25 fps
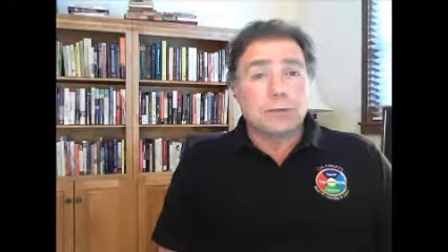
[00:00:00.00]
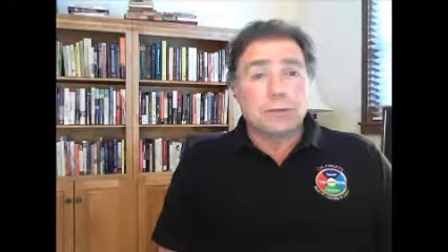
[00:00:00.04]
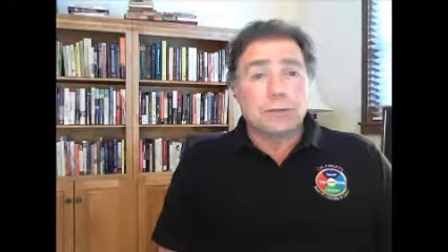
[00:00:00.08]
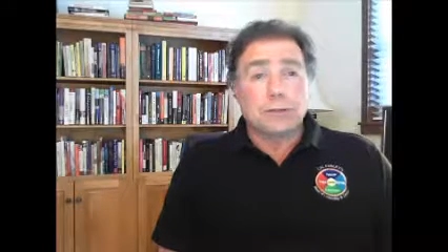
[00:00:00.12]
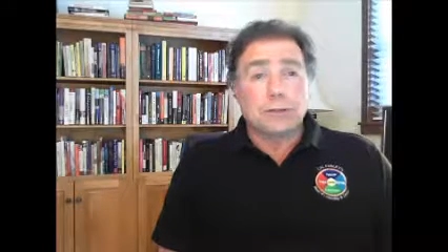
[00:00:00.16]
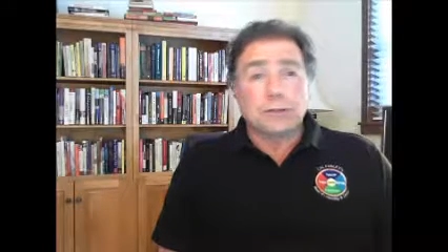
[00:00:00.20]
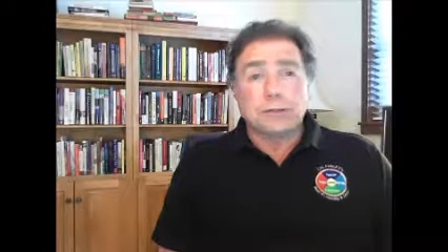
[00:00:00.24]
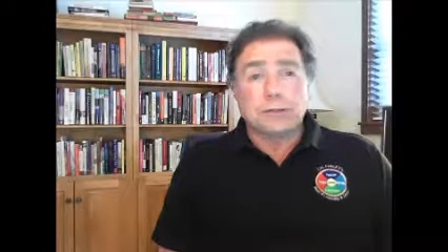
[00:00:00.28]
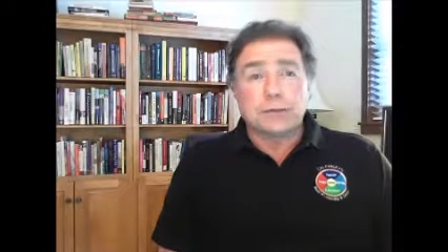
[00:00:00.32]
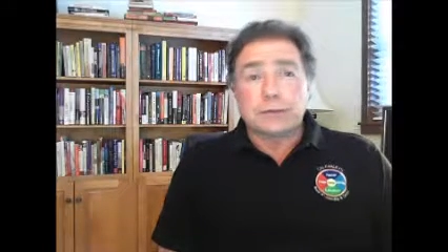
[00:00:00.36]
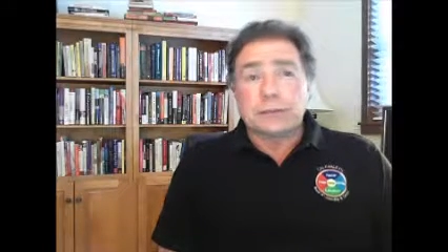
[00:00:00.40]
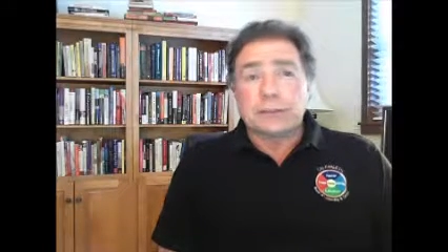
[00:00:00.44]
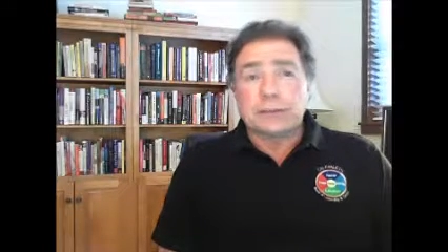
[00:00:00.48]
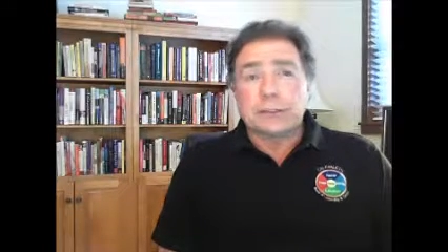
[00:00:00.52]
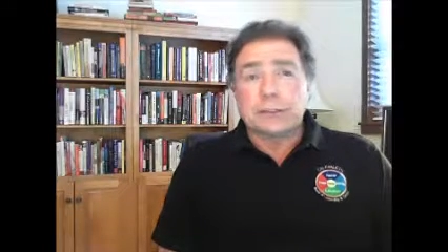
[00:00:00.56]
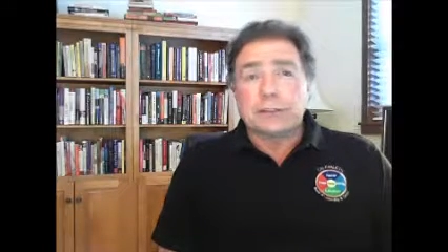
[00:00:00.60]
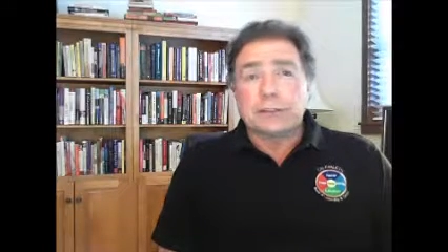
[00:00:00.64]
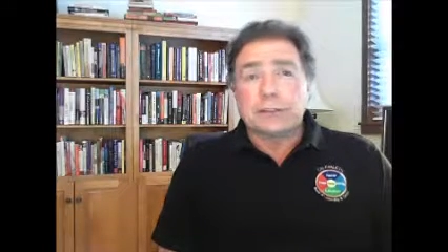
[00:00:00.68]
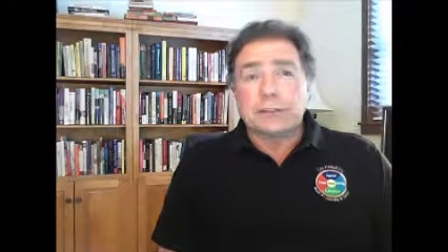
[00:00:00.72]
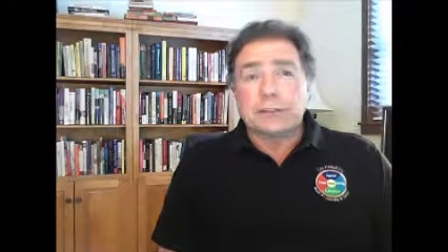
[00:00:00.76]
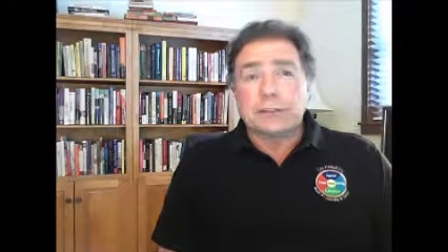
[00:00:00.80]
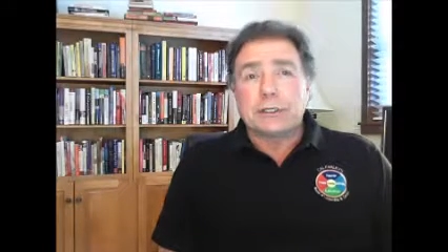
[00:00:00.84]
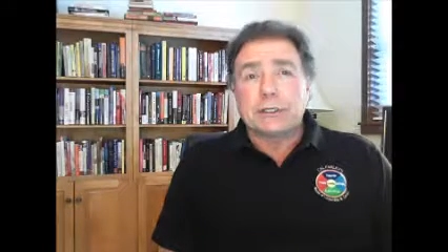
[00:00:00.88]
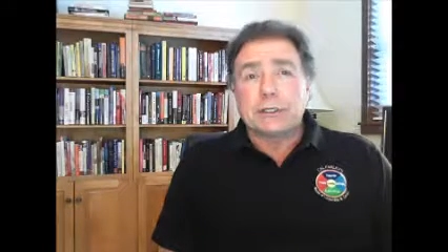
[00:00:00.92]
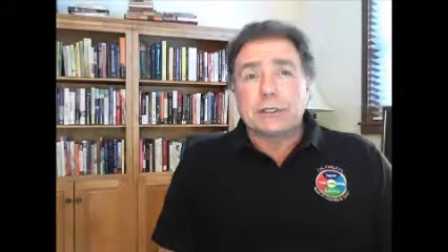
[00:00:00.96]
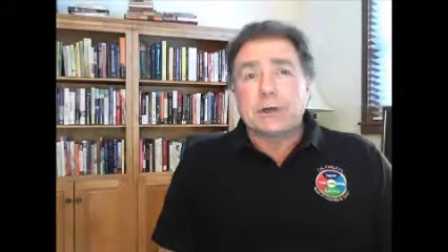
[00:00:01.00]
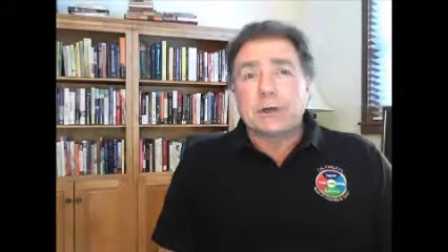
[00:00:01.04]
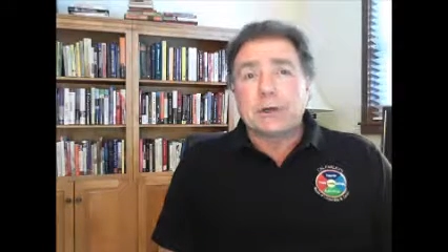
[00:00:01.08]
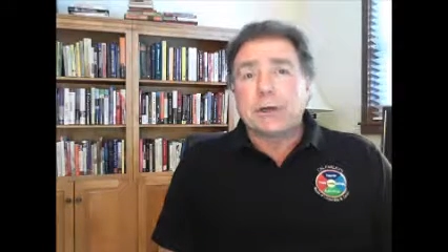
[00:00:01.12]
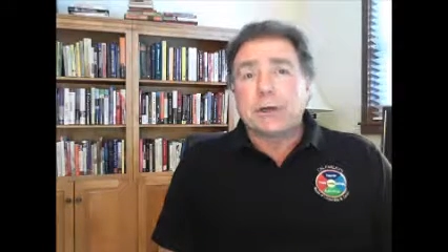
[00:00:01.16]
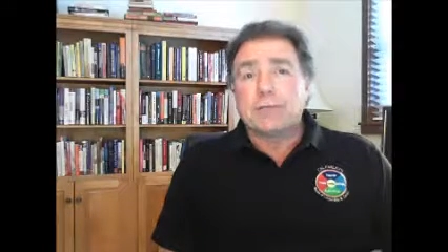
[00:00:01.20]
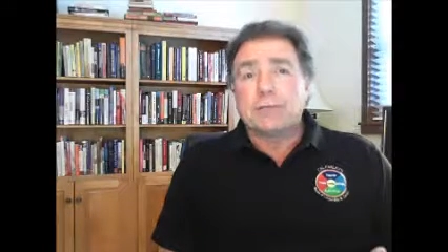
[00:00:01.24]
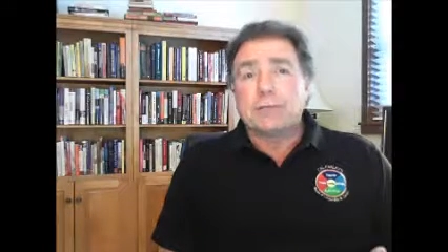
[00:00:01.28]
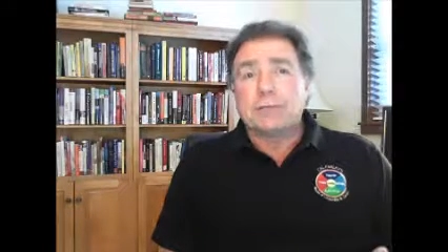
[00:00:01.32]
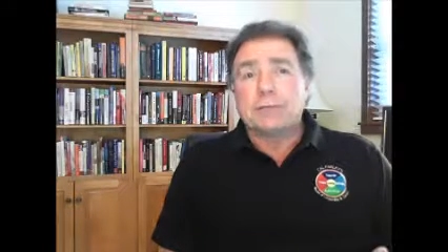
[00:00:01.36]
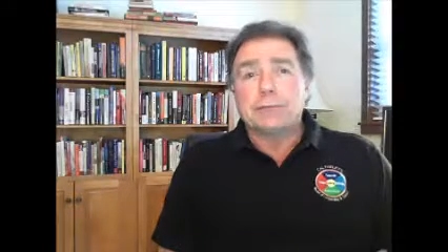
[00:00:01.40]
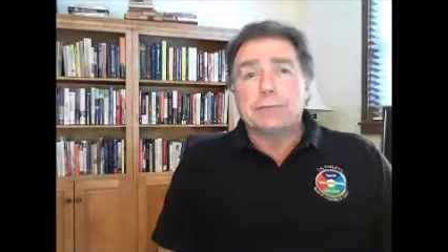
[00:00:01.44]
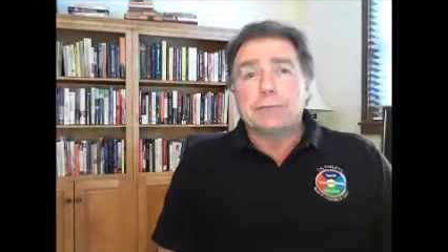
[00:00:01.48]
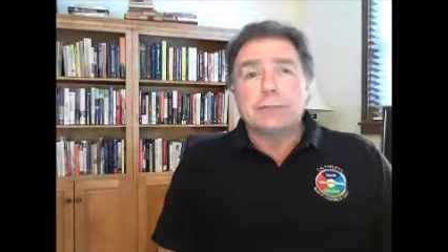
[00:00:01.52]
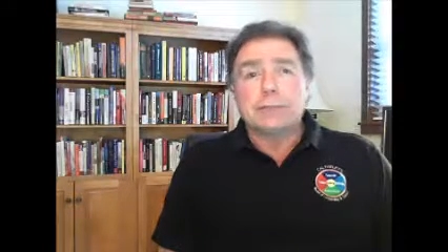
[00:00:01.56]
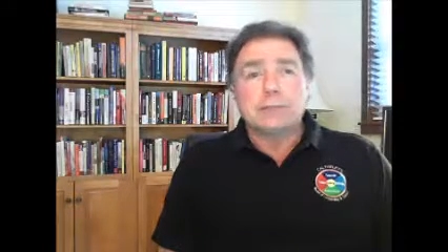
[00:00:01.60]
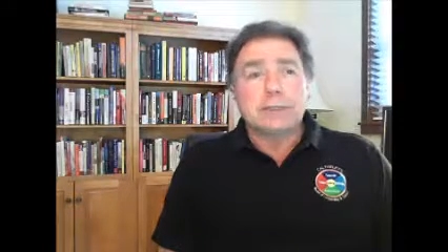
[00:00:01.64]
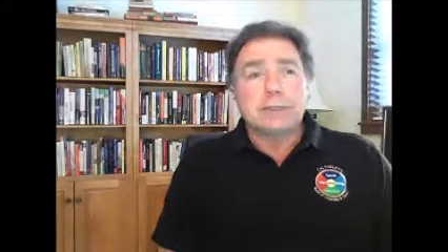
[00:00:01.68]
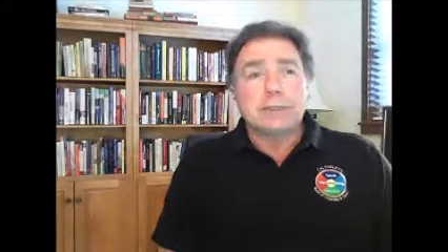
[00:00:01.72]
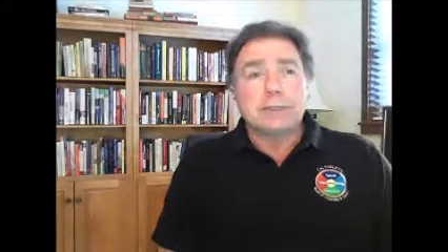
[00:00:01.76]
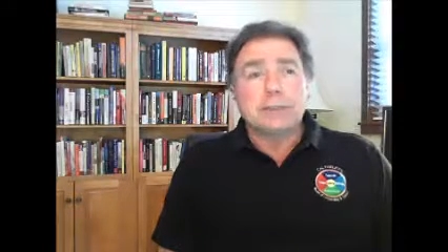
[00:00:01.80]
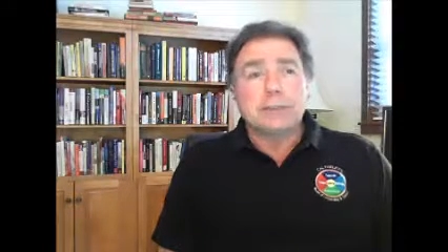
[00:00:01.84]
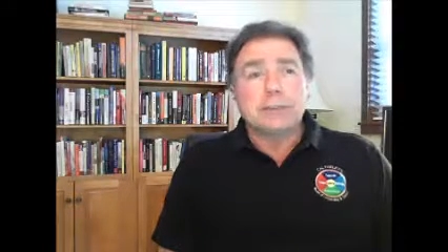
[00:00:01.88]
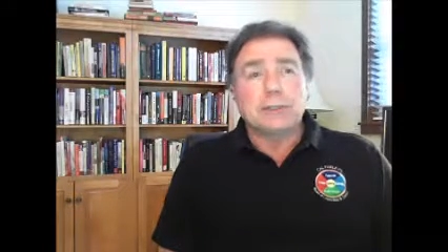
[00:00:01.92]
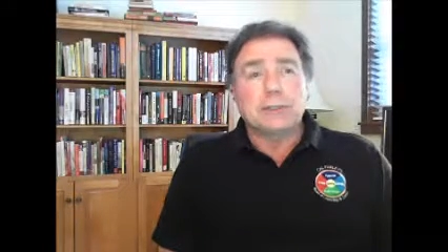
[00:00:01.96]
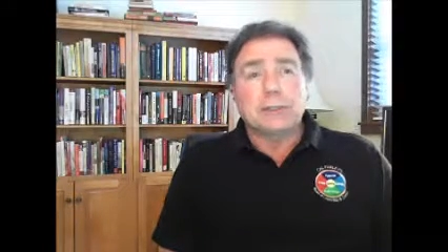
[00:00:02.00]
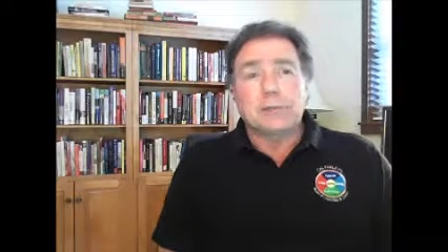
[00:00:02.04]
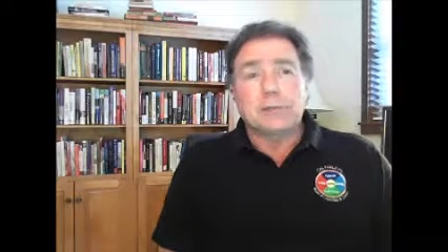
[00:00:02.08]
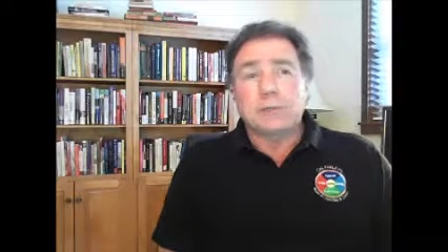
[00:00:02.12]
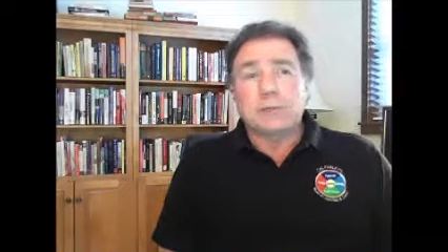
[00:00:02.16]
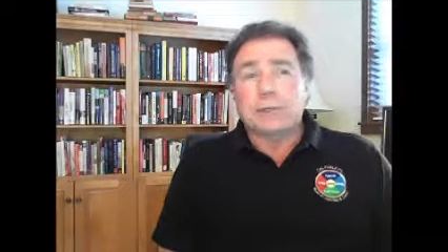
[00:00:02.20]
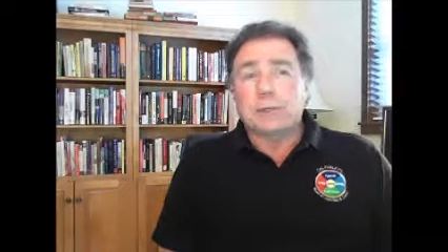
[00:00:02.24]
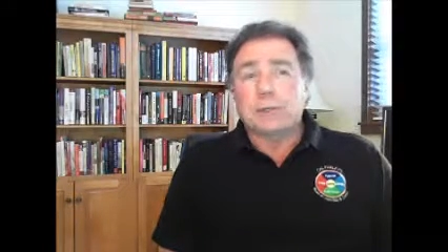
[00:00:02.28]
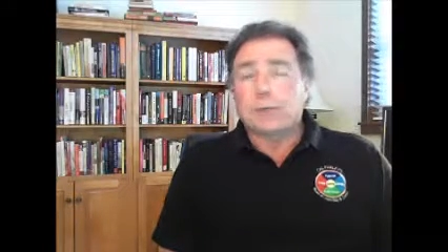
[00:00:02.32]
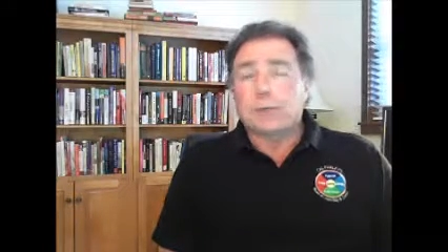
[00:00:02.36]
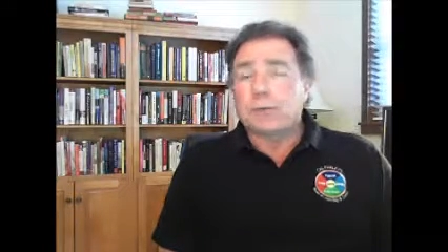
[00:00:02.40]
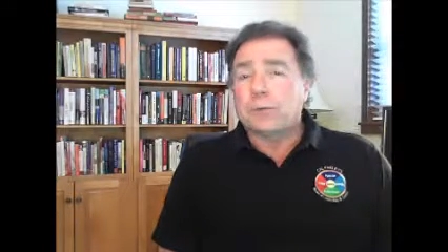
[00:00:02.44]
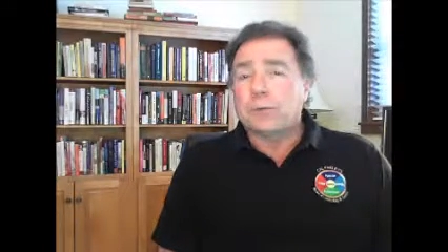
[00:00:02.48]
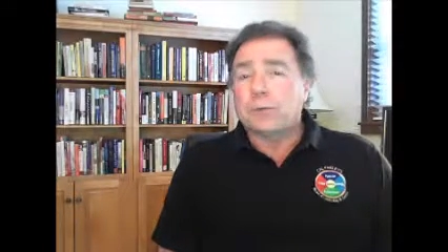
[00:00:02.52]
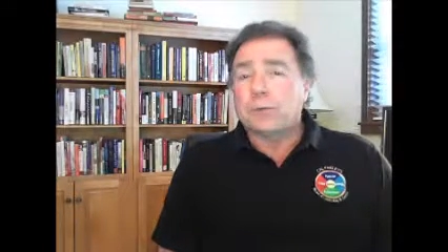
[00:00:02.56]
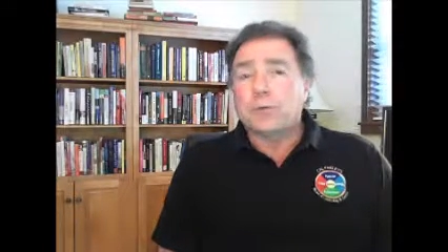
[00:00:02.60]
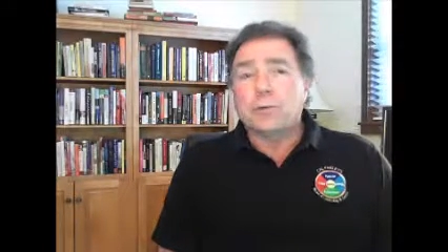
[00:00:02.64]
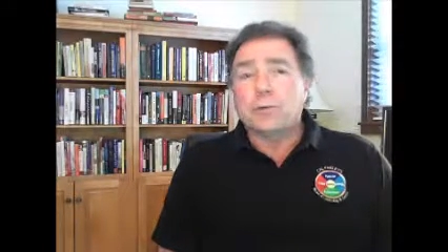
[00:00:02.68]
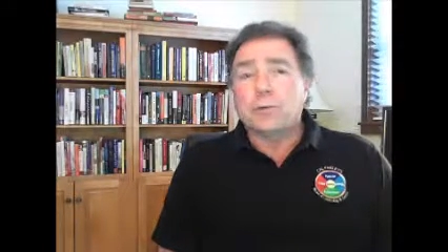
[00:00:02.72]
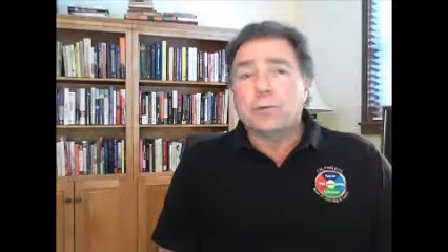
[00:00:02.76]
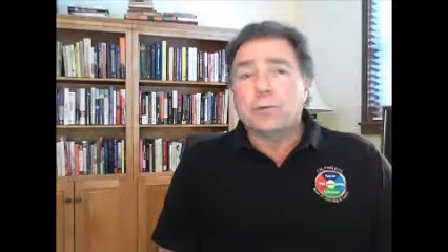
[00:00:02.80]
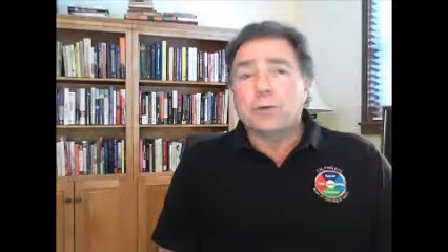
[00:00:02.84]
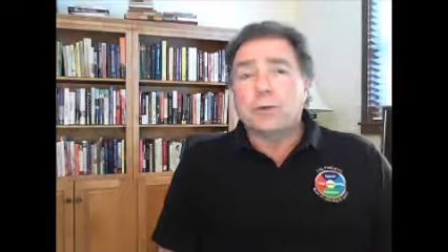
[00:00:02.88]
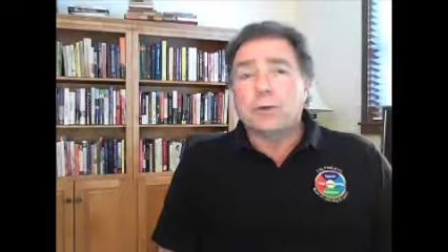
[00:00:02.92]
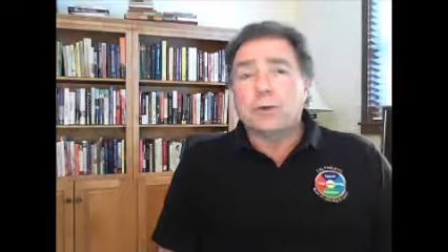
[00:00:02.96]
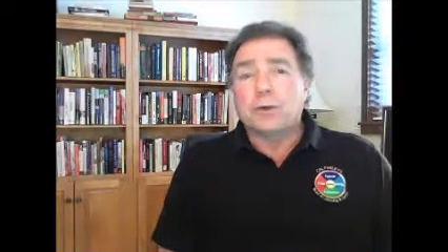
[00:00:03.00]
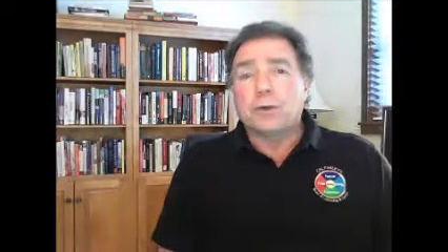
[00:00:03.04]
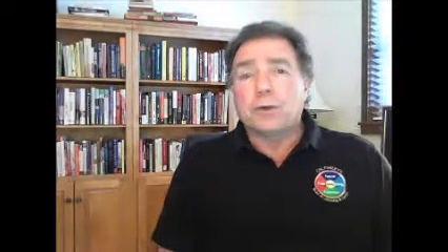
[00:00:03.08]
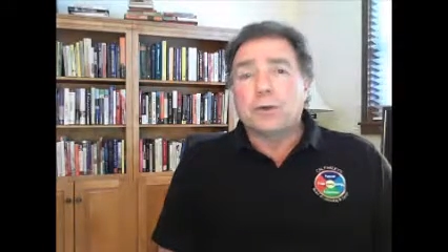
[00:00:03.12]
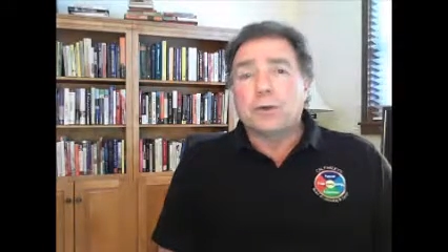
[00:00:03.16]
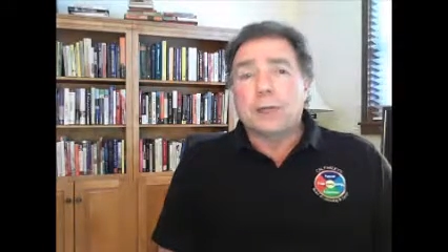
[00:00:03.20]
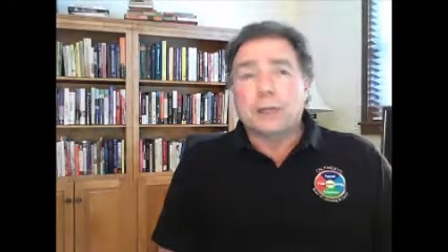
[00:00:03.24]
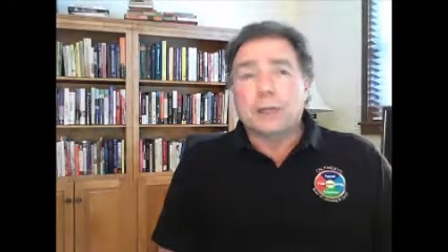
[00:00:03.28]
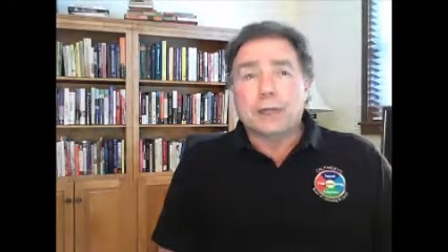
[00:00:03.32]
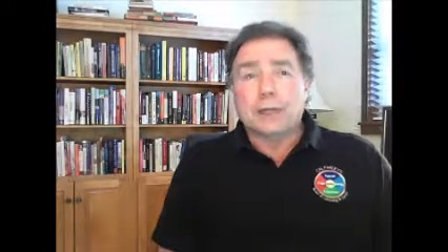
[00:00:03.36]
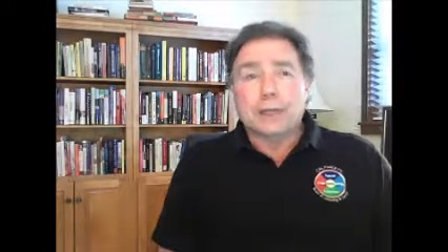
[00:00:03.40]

and strategic in our efforts to teach young people with whom we work